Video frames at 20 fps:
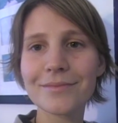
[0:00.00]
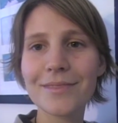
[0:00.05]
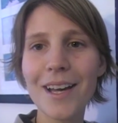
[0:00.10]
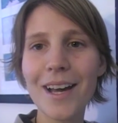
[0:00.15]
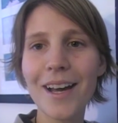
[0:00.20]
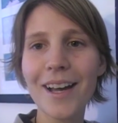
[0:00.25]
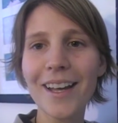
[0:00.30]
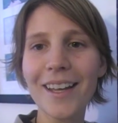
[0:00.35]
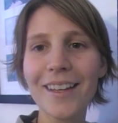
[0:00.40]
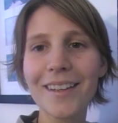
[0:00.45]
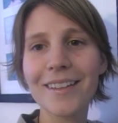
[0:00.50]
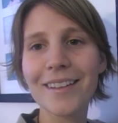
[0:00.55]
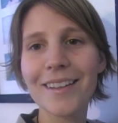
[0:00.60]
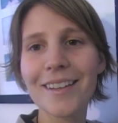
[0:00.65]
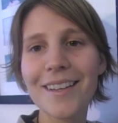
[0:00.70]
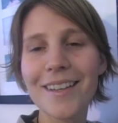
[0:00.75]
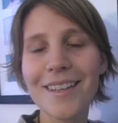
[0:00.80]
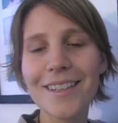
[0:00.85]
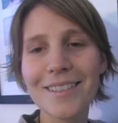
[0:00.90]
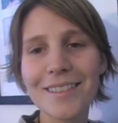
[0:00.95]
Hi,
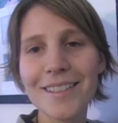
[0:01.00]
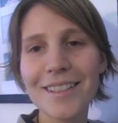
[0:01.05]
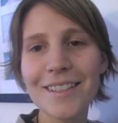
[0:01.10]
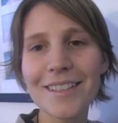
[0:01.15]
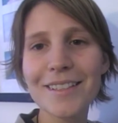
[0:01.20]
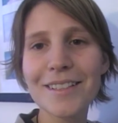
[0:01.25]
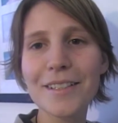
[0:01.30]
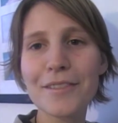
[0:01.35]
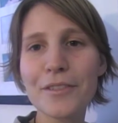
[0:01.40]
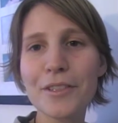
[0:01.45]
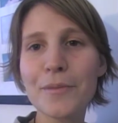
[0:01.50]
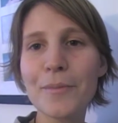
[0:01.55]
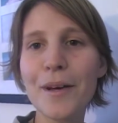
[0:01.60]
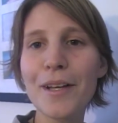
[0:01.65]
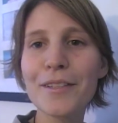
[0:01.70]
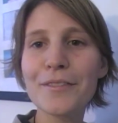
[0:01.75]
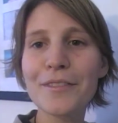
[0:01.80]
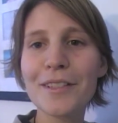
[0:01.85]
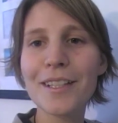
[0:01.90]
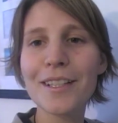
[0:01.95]
this is a
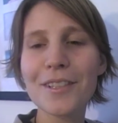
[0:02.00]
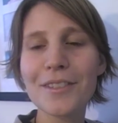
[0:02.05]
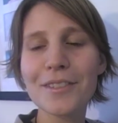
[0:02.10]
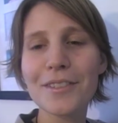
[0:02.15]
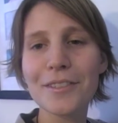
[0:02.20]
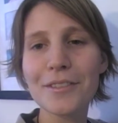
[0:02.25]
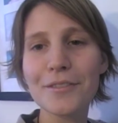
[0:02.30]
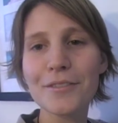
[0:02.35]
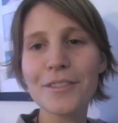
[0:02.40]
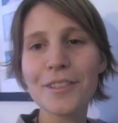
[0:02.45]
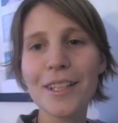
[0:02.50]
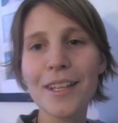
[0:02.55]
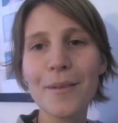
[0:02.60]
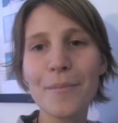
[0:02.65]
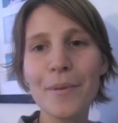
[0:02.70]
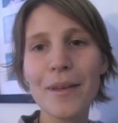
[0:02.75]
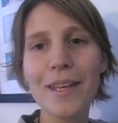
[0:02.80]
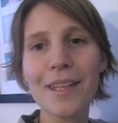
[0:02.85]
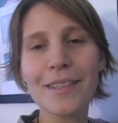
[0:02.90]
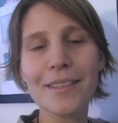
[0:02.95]
response video to
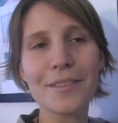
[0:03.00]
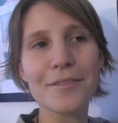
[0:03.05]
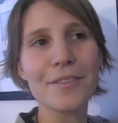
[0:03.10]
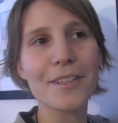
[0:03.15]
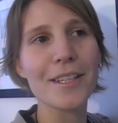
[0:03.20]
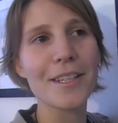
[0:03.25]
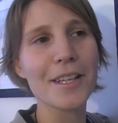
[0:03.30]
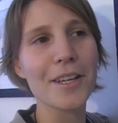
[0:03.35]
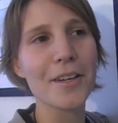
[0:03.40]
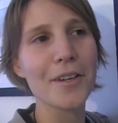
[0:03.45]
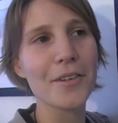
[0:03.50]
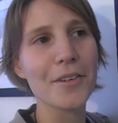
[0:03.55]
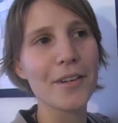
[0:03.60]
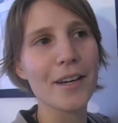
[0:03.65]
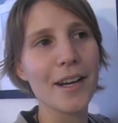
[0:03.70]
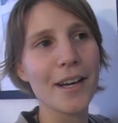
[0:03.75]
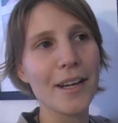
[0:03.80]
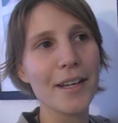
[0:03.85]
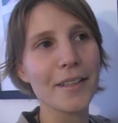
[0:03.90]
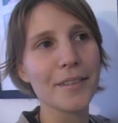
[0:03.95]
Felipe's video,
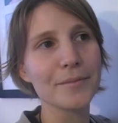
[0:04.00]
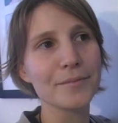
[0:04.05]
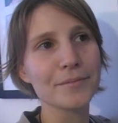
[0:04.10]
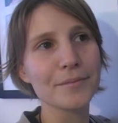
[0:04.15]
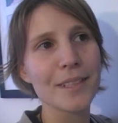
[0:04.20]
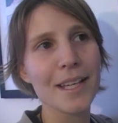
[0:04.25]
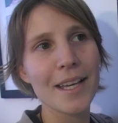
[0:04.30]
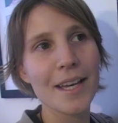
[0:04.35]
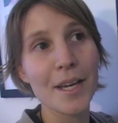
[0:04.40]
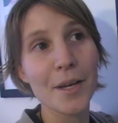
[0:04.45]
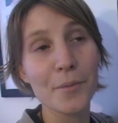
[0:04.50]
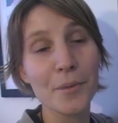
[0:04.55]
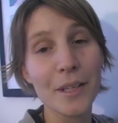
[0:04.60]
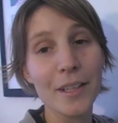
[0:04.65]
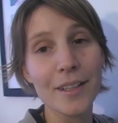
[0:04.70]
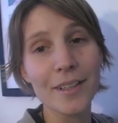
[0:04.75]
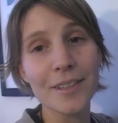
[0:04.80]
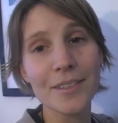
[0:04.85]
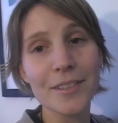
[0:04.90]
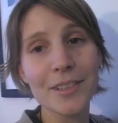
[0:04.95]

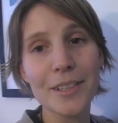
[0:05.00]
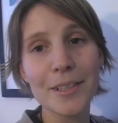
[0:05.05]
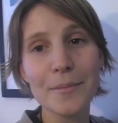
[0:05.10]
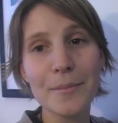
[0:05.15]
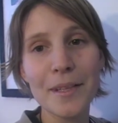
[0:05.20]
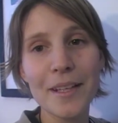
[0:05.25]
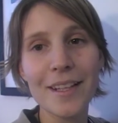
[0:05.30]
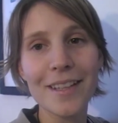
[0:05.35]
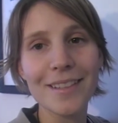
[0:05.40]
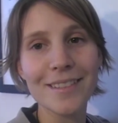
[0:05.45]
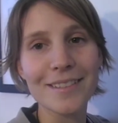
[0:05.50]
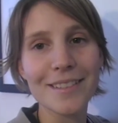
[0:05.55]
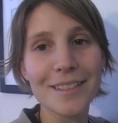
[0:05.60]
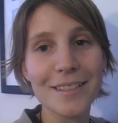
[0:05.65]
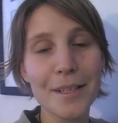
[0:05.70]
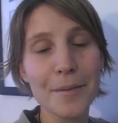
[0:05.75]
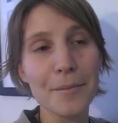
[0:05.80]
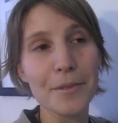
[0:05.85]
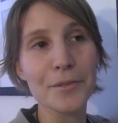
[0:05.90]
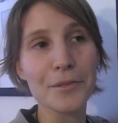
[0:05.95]
where are you going to be
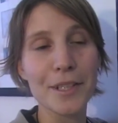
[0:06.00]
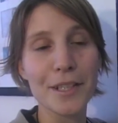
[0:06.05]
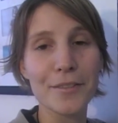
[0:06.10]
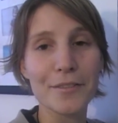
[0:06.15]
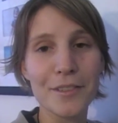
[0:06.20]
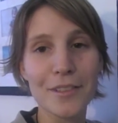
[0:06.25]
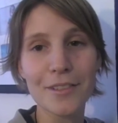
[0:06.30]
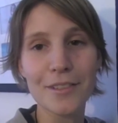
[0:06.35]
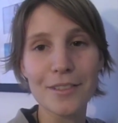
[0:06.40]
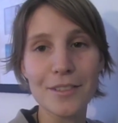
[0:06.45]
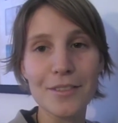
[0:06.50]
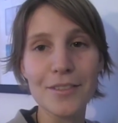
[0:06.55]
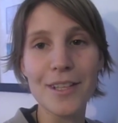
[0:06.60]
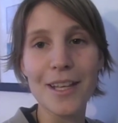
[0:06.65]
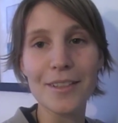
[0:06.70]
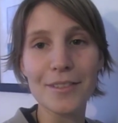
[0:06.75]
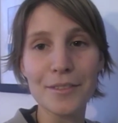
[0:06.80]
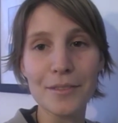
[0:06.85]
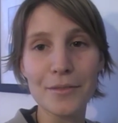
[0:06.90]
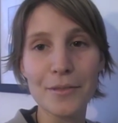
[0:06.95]
December 21st,
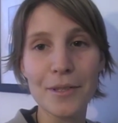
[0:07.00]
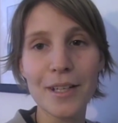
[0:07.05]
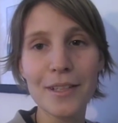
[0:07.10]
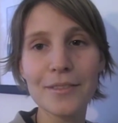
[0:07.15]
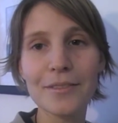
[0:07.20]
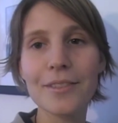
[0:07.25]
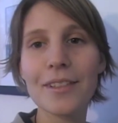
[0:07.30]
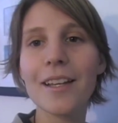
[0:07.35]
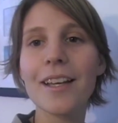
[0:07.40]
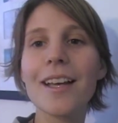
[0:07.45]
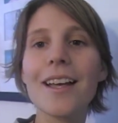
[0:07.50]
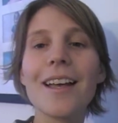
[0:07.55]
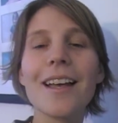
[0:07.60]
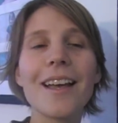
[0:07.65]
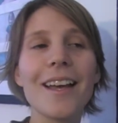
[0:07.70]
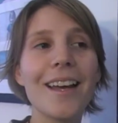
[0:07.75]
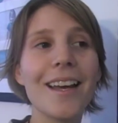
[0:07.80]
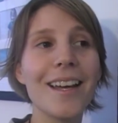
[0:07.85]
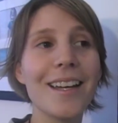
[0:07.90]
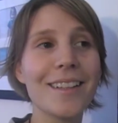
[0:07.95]
2012?
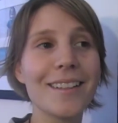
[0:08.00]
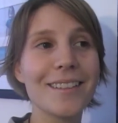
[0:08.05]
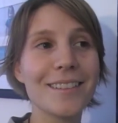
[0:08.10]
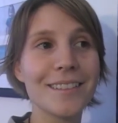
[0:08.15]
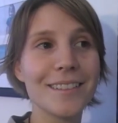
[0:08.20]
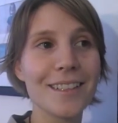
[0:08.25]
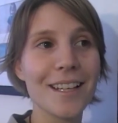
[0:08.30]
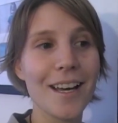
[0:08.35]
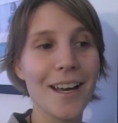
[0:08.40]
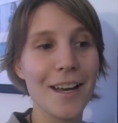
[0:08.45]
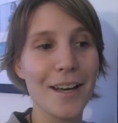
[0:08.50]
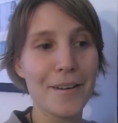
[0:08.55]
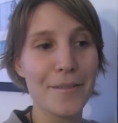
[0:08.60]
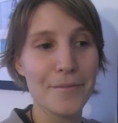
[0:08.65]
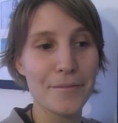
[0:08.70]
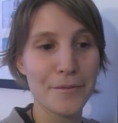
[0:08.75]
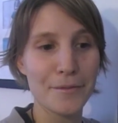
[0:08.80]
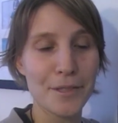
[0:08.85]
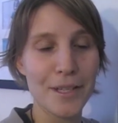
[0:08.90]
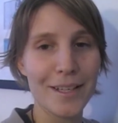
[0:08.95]
And,
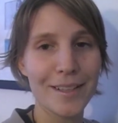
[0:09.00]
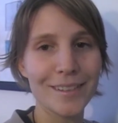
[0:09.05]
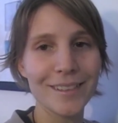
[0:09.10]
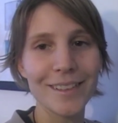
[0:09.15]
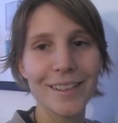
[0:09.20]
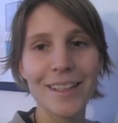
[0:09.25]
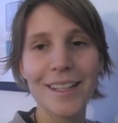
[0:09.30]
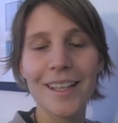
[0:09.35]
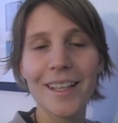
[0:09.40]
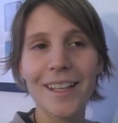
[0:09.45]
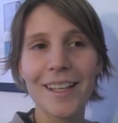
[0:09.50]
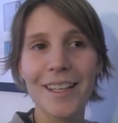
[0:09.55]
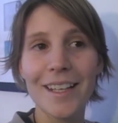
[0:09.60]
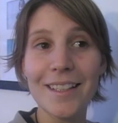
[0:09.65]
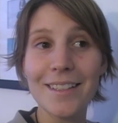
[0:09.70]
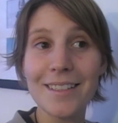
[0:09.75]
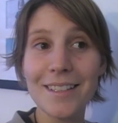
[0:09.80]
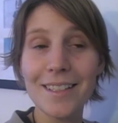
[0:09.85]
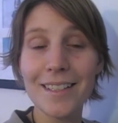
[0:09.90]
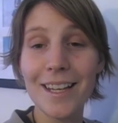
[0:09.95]
well,
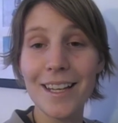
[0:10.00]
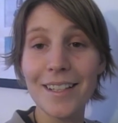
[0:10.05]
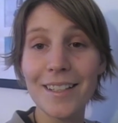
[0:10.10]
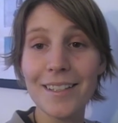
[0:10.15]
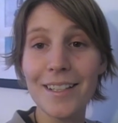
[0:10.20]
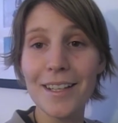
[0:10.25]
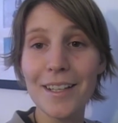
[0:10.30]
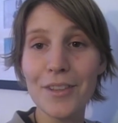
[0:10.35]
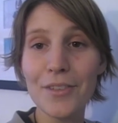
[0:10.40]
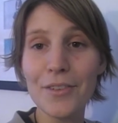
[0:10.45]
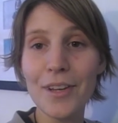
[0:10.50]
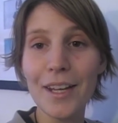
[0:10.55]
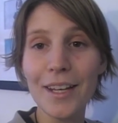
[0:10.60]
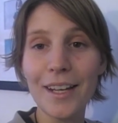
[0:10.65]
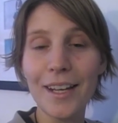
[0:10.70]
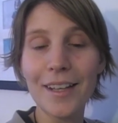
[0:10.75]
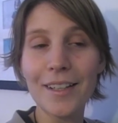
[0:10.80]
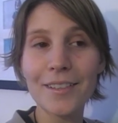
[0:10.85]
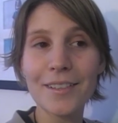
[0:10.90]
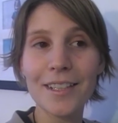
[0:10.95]
it's the 19th right
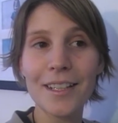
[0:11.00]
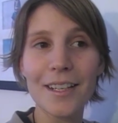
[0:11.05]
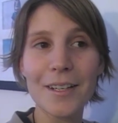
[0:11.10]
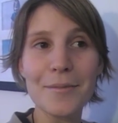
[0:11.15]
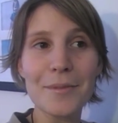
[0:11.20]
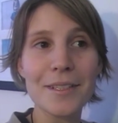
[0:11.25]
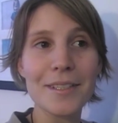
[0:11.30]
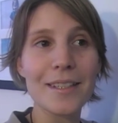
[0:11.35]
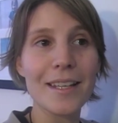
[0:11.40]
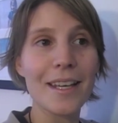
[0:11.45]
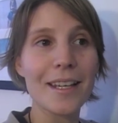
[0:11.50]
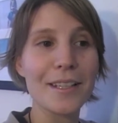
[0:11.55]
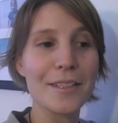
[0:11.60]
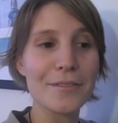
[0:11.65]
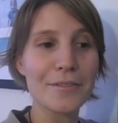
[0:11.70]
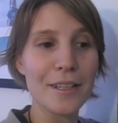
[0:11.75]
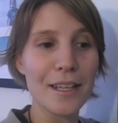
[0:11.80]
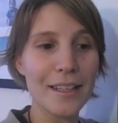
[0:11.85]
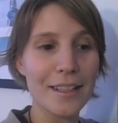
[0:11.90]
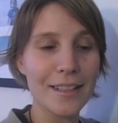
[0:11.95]
now, and I'm just getting
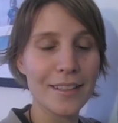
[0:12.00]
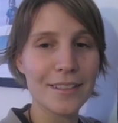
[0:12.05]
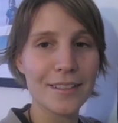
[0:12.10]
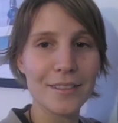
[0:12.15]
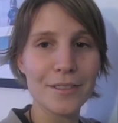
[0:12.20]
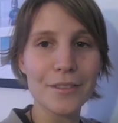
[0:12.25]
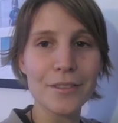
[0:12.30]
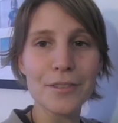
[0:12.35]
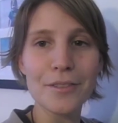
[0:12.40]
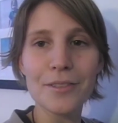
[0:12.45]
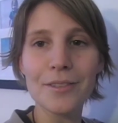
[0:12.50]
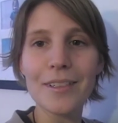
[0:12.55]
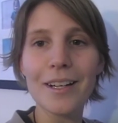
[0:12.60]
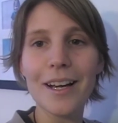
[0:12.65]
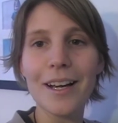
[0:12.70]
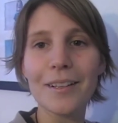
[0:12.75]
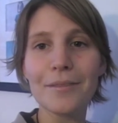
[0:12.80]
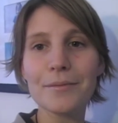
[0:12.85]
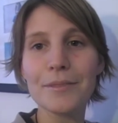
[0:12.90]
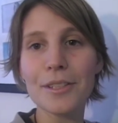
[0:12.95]
ready
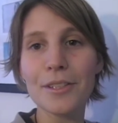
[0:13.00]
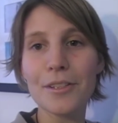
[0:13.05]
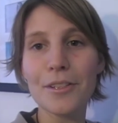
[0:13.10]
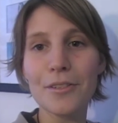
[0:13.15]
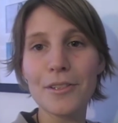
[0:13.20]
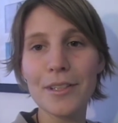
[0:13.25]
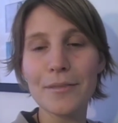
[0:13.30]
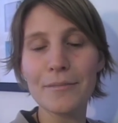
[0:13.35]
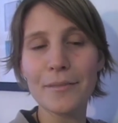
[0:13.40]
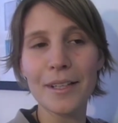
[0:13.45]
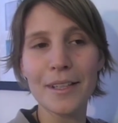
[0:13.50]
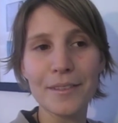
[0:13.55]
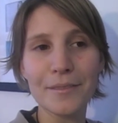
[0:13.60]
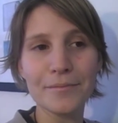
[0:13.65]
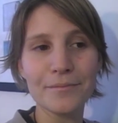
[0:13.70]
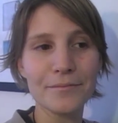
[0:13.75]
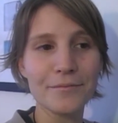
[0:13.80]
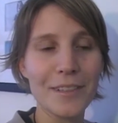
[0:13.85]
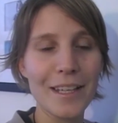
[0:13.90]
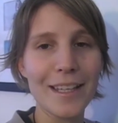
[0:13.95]
to go on my
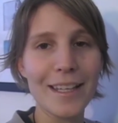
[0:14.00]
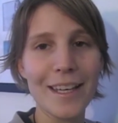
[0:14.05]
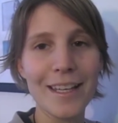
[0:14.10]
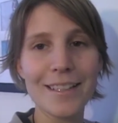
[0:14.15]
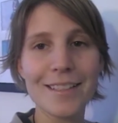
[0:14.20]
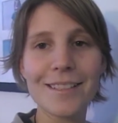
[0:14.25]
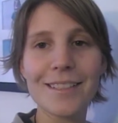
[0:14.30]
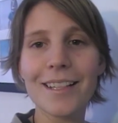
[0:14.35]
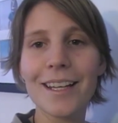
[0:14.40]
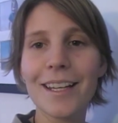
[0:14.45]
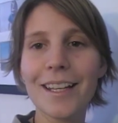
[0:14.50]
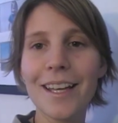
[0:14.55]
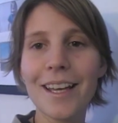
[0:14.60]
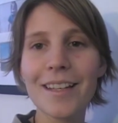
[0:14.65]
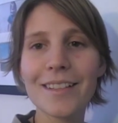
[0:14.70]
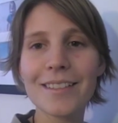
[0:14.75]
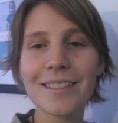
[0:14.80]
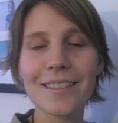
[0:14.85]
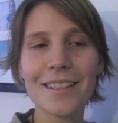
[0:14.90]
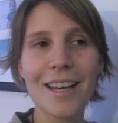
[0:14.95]
vacation, I
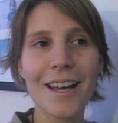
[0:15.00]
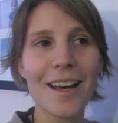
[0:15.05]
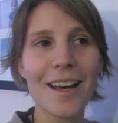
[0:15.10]
guess,